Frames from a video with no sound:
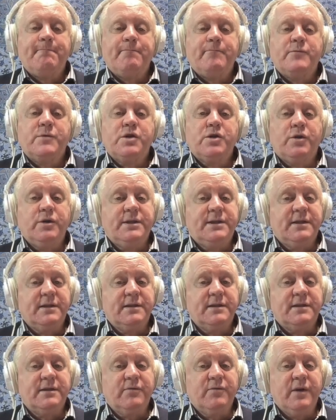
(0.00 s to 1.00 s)

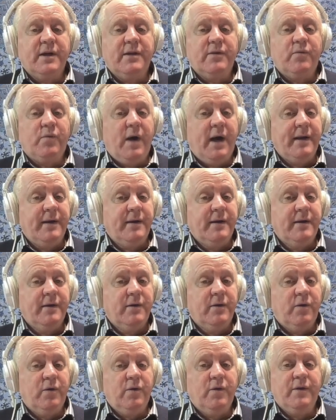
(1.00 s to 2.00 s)
Choices are either one
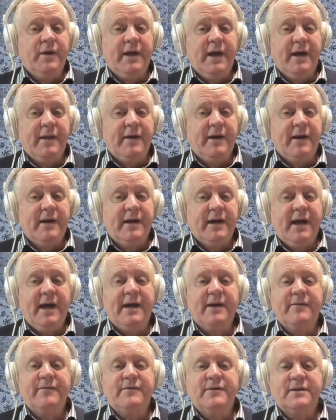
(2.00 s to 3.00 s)
or the other out
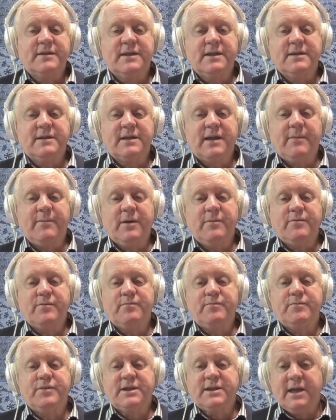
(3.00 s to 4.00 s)
of the systemic
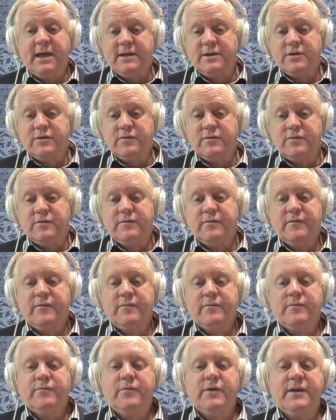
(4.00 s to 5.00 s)
potential
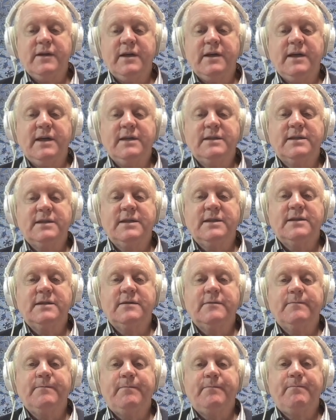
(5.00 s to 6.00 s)
within each system.